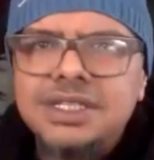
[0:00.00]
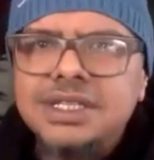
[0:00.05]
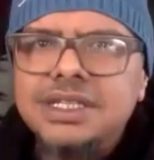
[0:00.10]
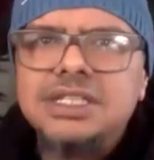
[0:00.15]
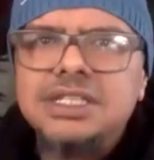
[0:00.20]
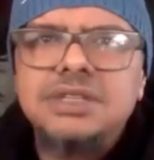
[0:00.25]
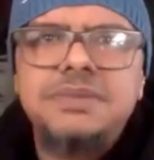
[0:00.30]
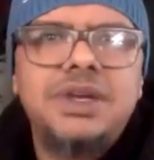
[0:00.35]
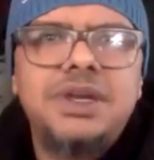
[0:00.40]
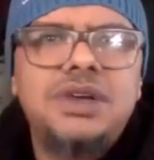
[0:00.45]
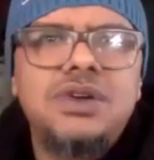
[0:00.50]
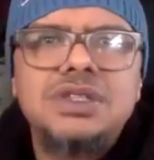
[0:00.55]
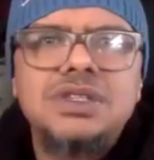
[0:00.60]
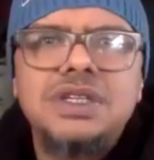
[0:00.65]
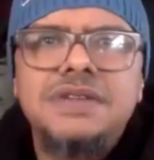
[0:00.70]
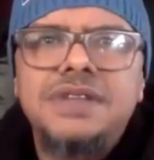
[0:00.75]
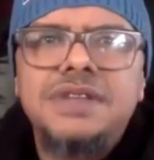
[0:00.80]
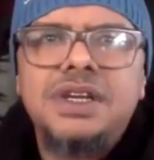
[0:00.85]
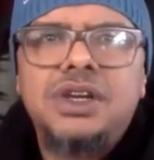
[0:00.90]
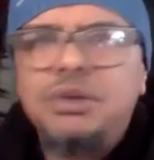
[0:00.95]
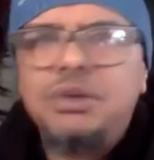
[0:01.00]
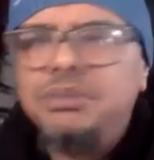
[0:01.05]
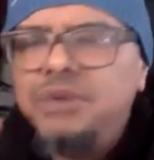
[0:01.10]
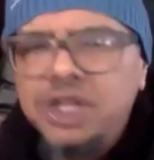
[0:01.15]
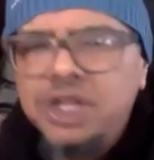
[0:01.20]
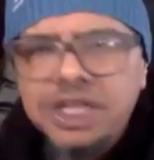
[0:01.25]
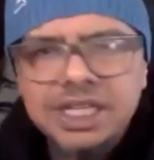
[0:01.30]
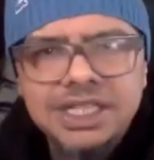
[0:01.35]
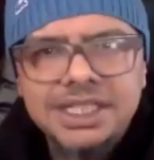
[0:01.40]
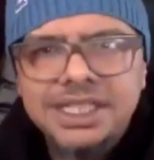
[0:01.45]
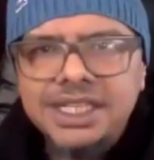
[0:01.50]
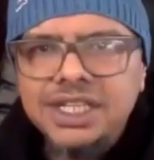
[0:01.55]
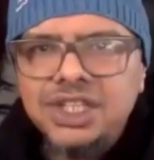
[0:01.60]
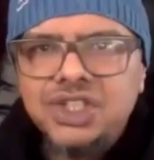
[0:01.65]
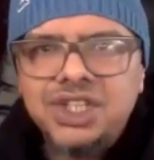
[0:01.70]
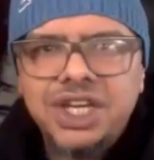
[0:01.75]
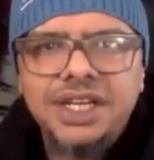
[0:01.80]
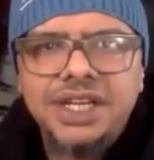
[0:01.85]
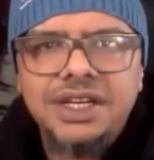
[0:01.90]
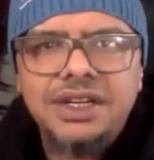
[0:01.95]
Is it because of the community in
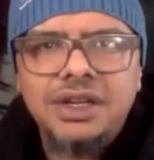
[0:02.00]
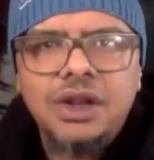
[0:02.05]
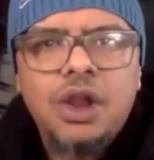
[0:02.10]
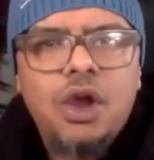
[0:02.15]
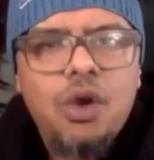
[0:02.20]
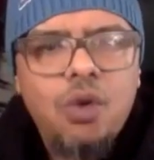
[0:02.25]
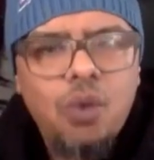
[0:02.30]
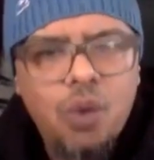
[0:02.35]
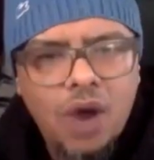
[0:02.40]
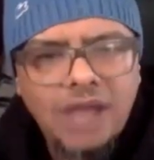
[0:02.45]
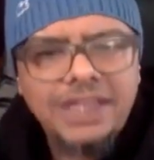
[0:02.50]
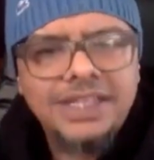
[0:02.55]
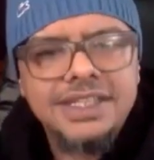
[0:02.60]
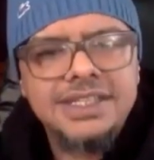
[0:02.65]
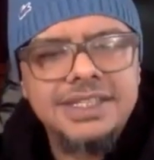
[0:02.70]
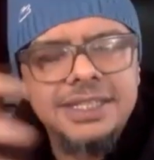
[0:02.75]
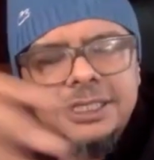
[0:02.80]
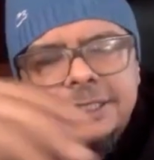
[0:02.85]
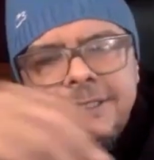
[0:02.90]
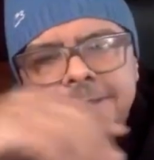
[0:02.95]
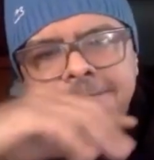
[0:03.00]
general? What is it?